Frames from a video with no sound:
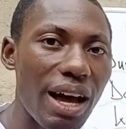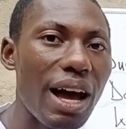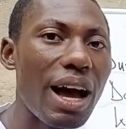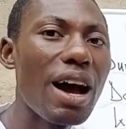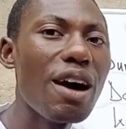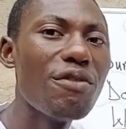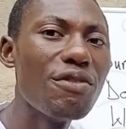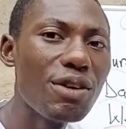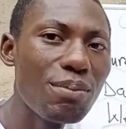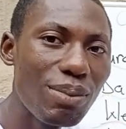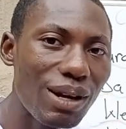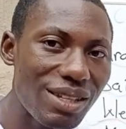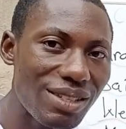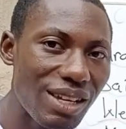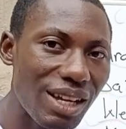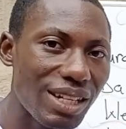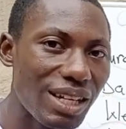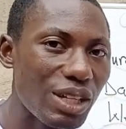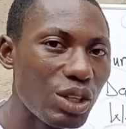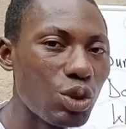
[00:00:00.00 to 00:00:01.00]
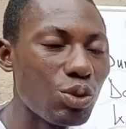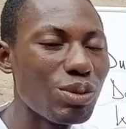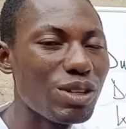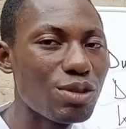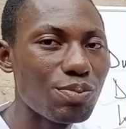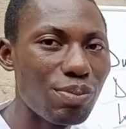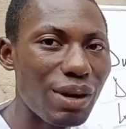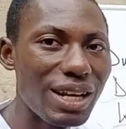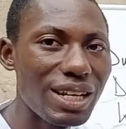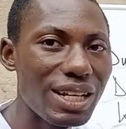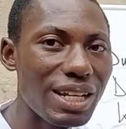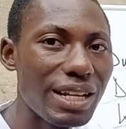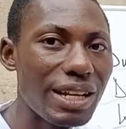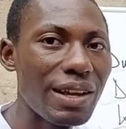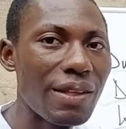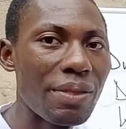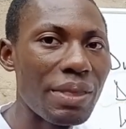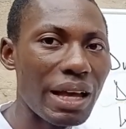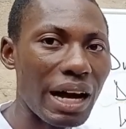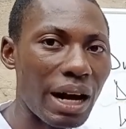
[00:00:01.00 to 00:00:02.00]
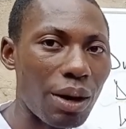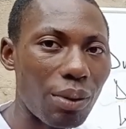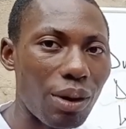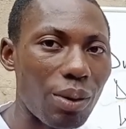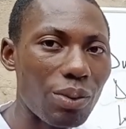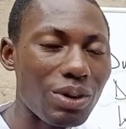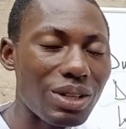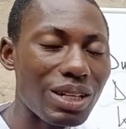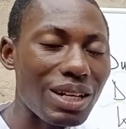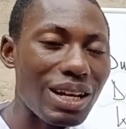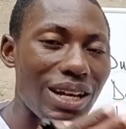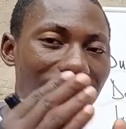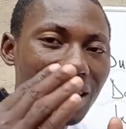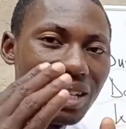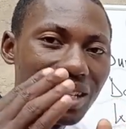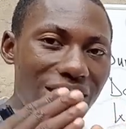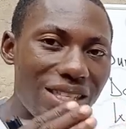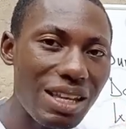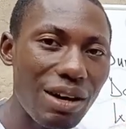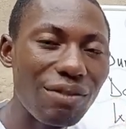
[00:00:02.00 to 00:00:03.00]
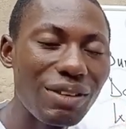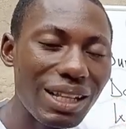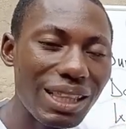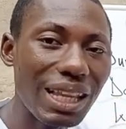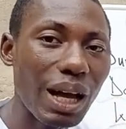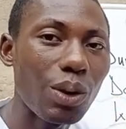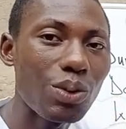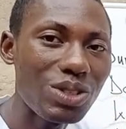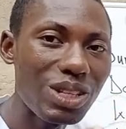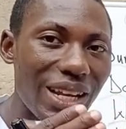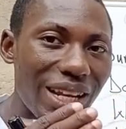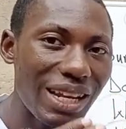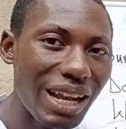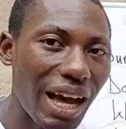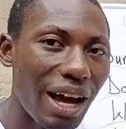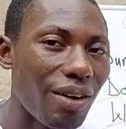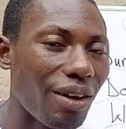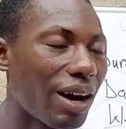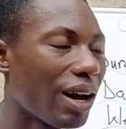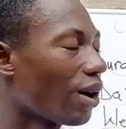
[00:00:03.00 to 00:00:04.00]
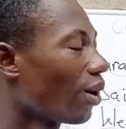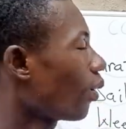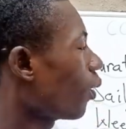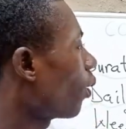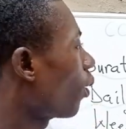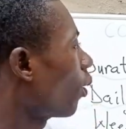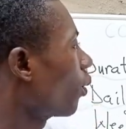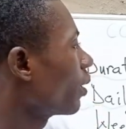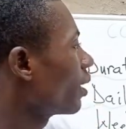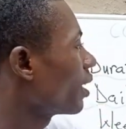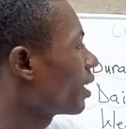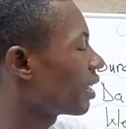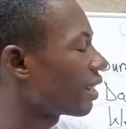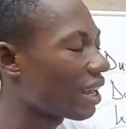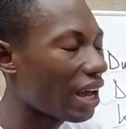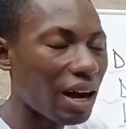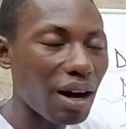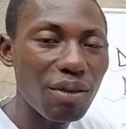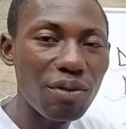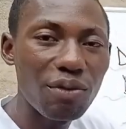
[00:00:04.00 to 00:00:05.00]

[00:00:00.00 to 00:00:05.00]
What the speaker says: Every blessed day you'll be spending around 7,000 naira on their